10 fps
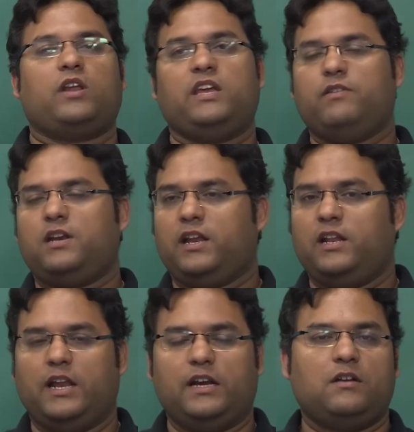even any
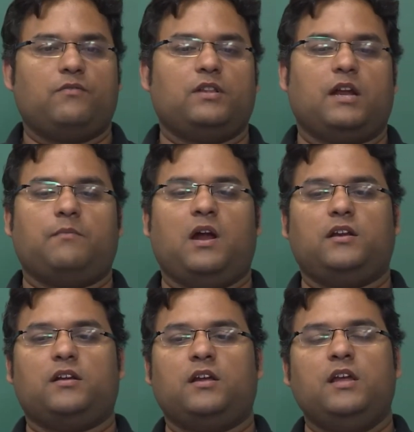later for that
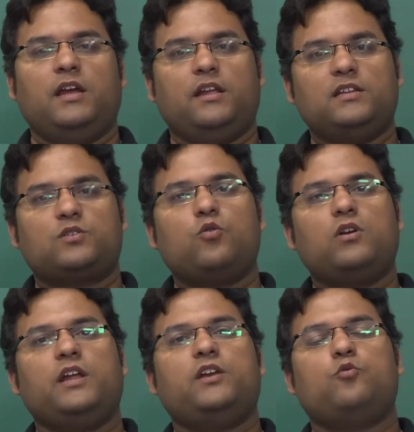matter, this could
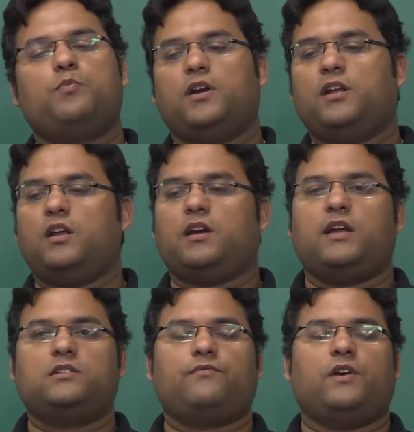lead to particular
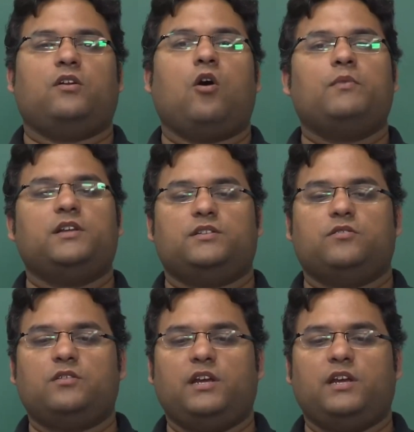kinds of anomalies,